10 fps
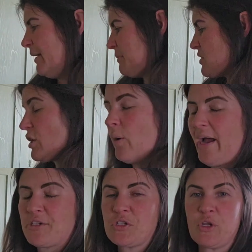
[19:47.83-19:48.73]
So I
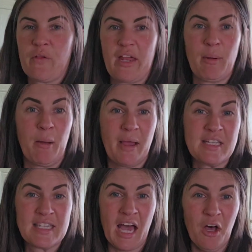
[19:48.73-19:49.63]
just know that about
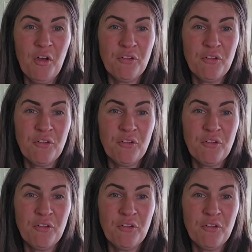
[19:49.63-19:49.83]
myself.